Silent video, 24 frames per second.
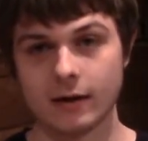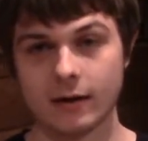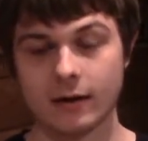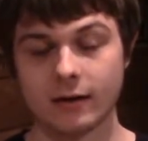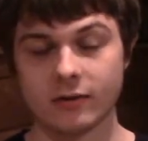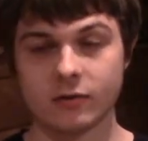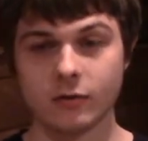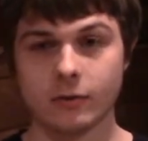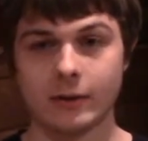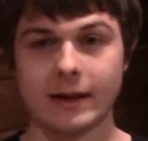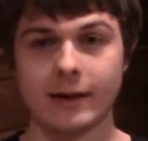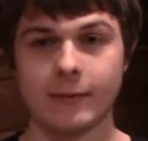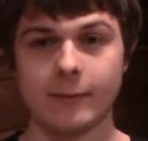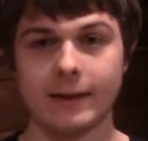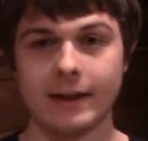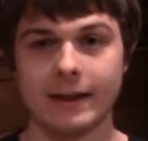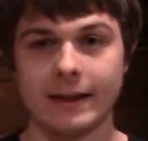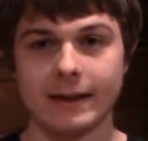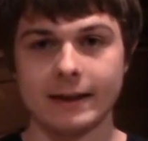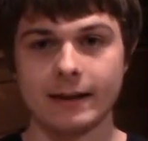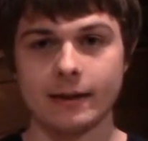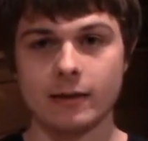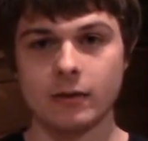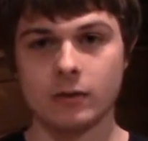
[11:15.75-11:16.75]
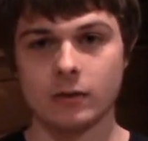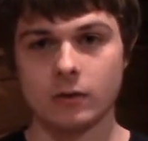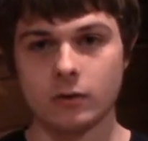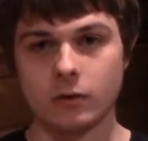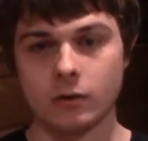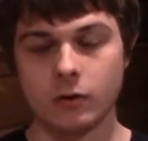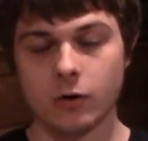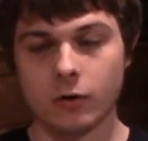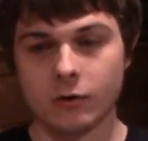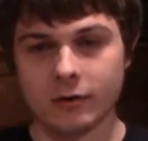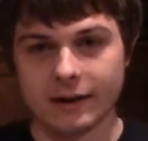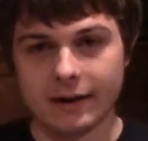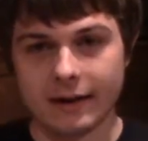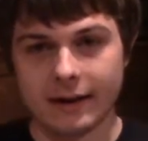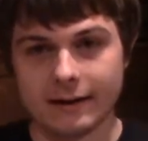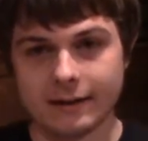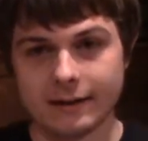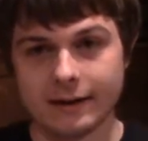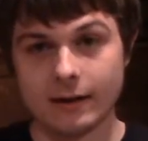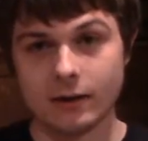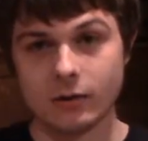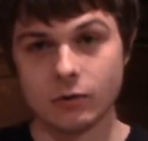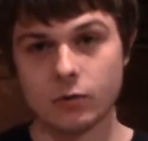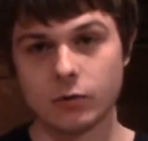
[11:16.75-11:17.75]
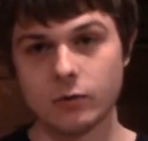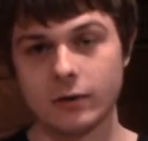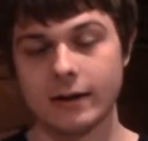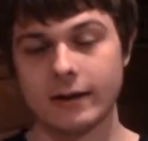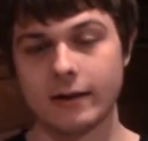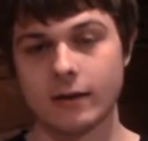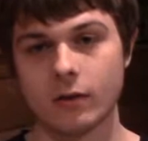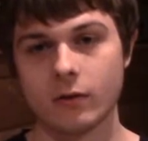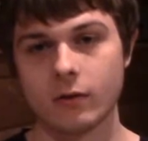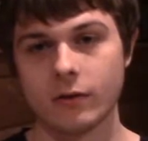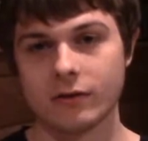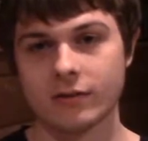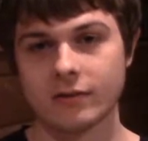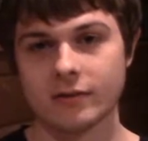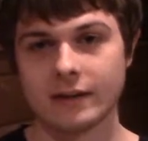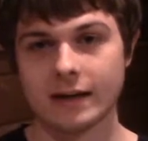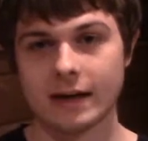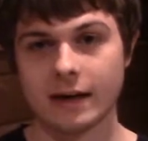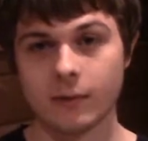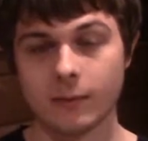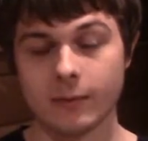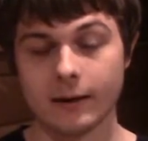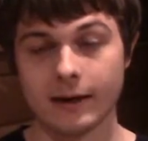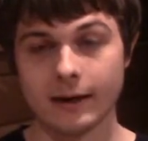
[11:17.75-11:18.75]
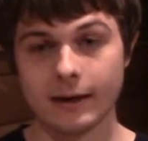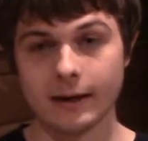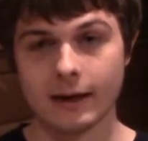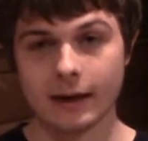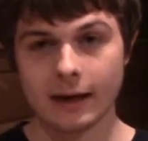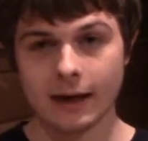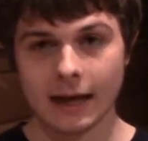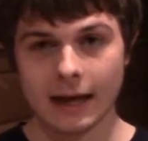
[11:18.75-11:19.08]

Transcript: so that way they can rotate and create thrust that way.